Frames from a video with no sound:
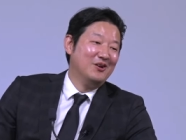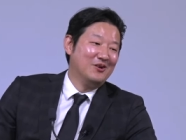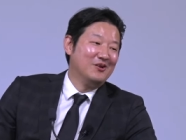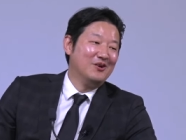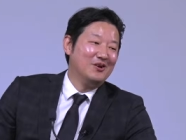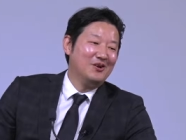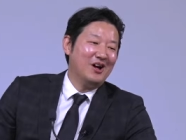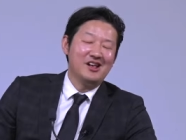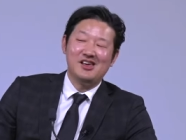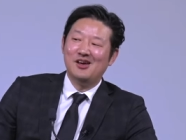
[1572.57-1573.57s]
Amen. You know,
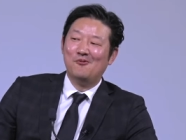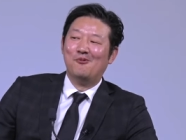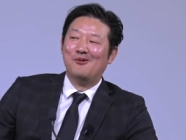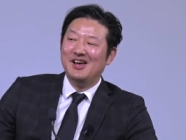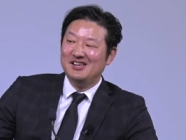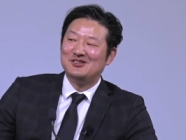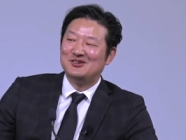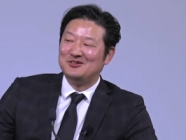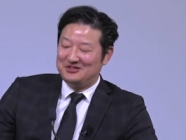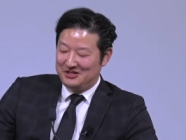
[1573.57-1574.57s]
I can't wait to
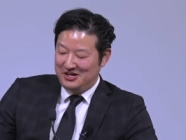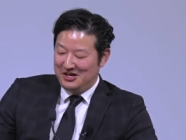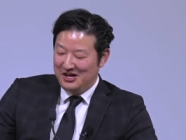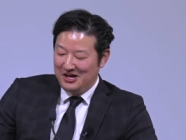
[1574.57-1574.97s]
see